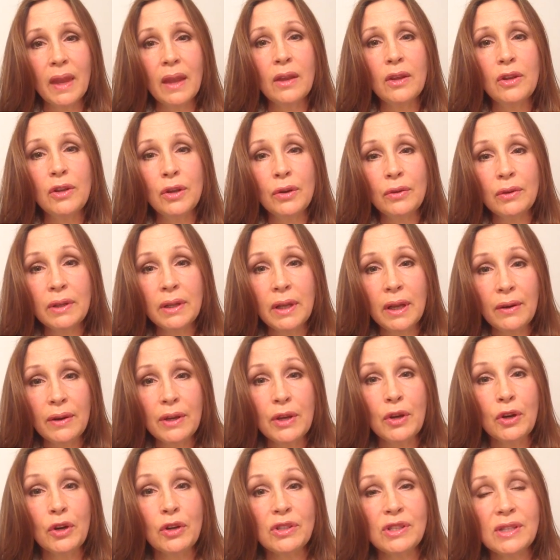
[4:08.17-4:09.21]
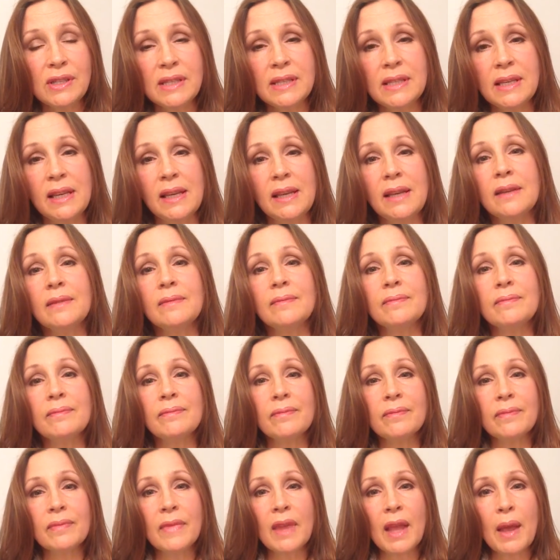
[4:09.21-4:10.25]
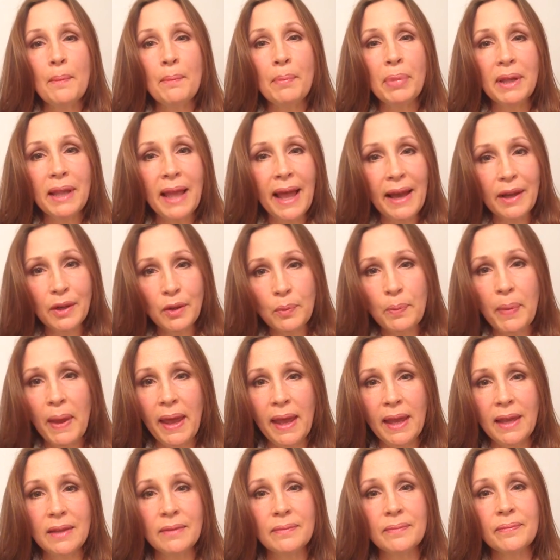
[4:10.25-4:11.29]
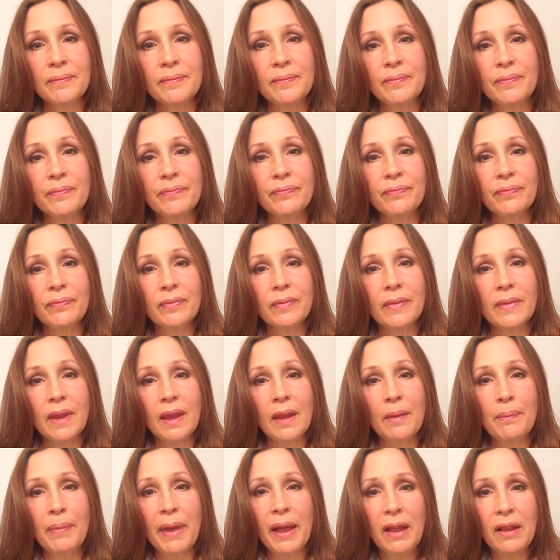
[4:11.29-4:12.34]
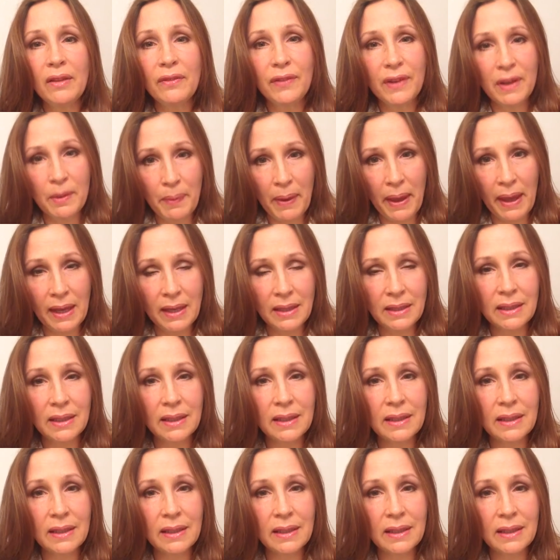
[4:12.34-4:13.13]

urinary urgency, bladder pain, pelvic pain,